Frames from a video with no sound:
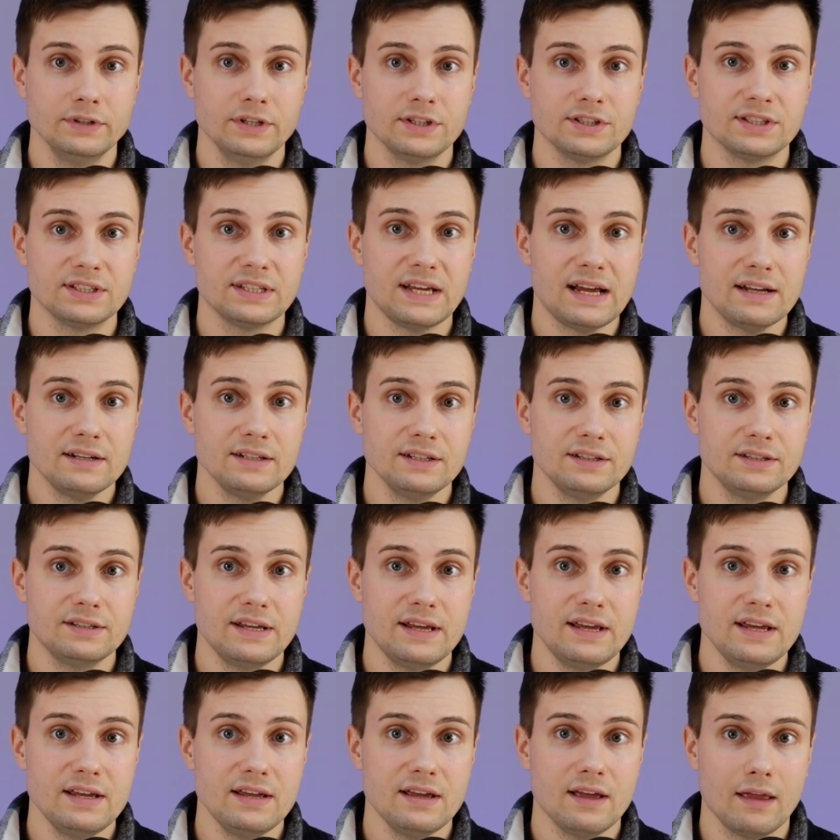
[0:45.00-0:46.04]
On a sunny
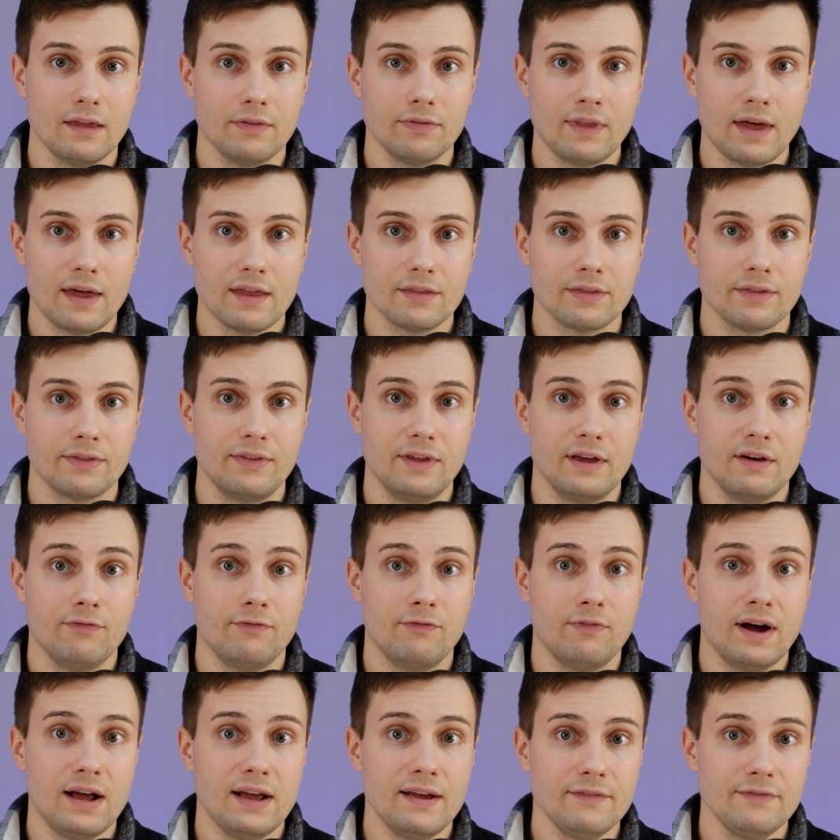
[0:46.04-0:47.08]
day enough the
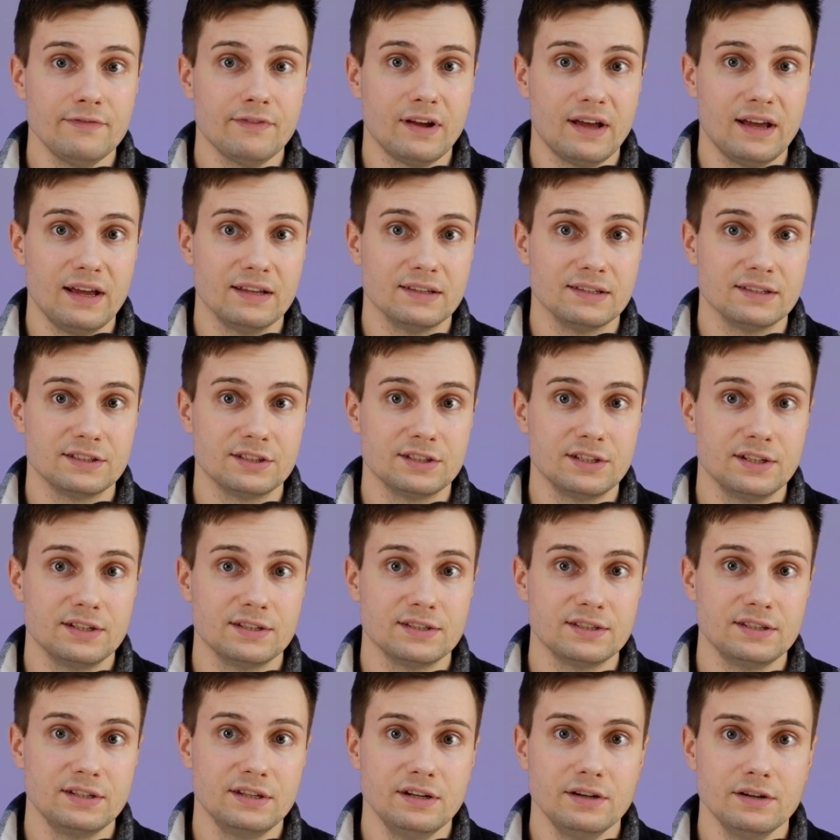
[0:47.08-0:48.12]
5 and
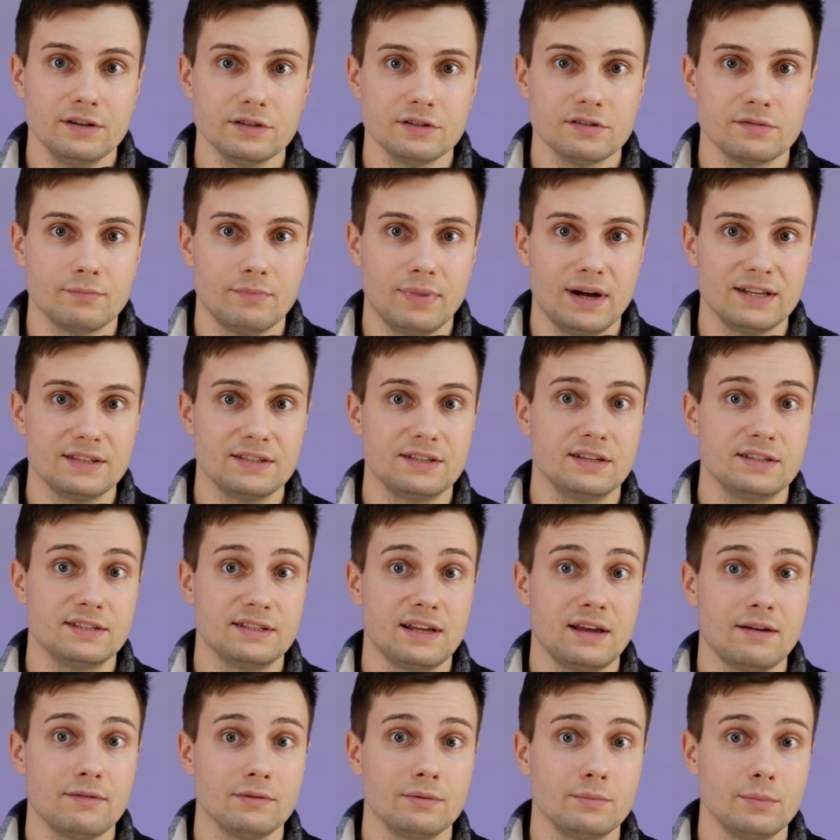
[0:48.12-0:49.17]
6 series, but the
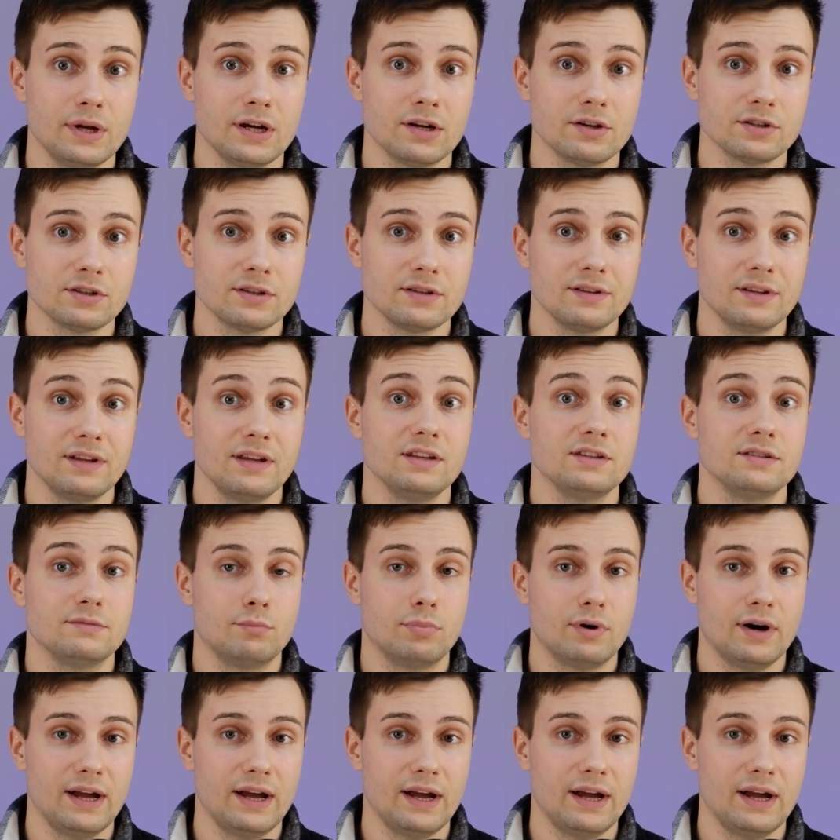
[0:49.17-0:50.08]
7 version is